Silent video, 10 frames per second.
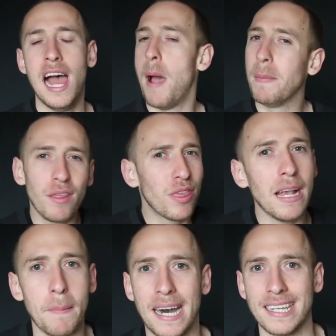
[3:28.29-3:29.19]
I mean,
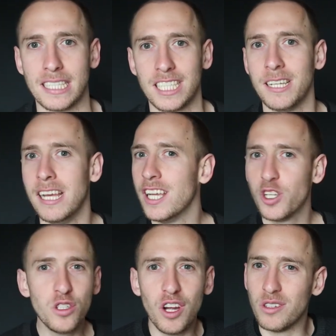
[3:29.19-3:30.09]
think about it.
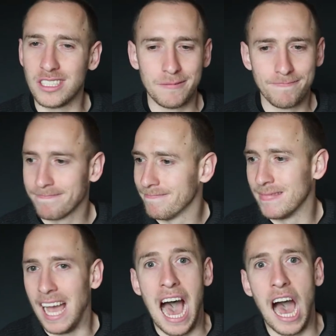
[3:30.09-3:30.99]
You don't
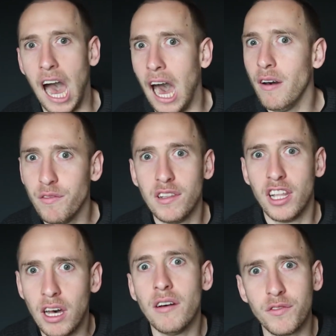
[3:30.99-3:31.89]
half
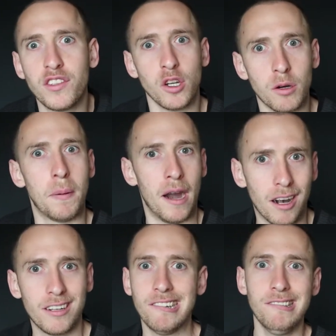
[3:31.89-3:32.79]
love your
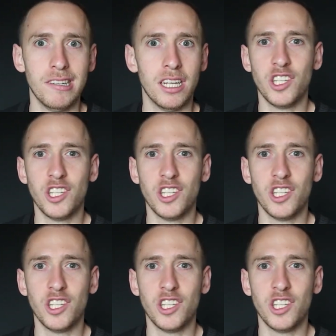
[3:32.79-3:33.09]
partner.